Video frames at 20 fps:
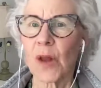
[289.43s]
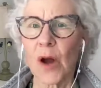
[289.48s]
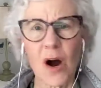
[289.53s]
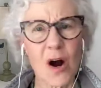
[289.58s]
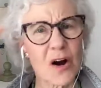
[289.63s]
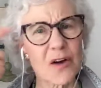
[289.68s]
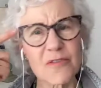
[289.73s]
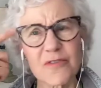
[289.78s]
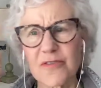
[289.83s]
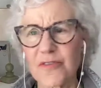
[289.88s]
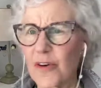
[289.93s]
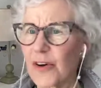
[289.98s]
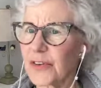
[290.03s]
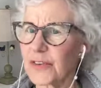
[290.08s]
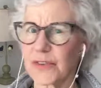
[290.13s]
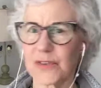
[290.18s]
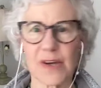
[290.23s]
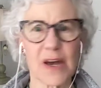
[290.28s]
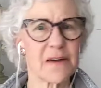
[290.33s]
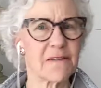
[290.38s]
Our
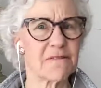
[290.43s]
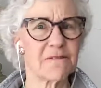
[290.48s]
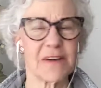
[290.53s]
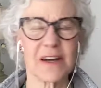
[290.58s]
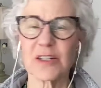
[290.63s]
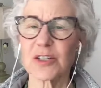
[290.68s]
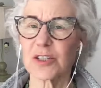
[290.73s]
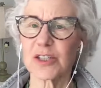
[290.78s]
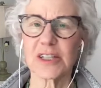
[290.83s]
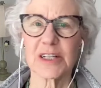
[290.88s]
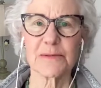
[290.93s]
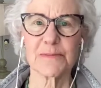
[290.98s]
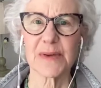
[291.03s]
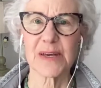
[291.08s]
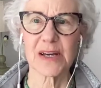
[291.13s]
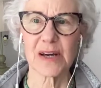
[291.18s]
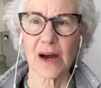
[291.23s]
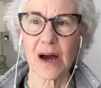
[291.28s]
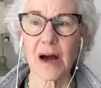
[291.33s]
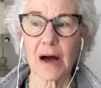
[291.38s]
thoughts eventually
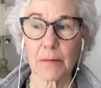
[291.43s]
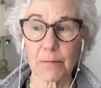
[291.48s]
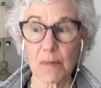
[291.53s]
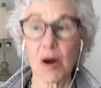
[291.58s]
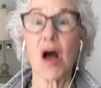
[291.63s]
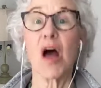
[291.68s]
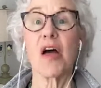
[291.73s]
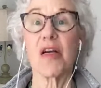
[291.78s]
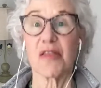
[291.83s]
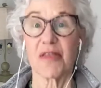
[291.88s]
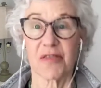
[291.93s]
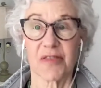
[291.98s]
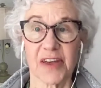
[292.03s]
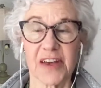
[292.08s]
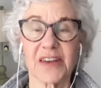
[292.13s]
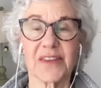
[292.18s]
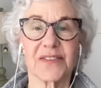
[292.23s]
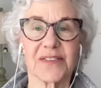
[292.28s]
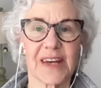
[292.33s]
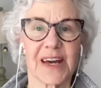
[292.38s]
become
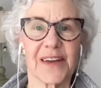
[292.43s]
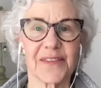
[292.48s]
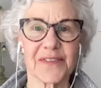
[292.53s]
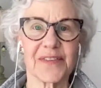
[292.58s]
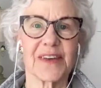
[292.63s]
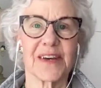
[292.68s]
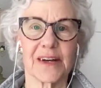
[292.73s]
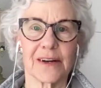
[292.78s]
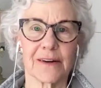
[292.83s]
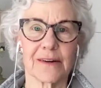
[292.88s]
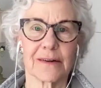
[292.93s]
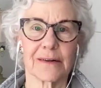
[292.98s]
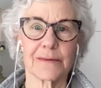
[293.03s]
things out there.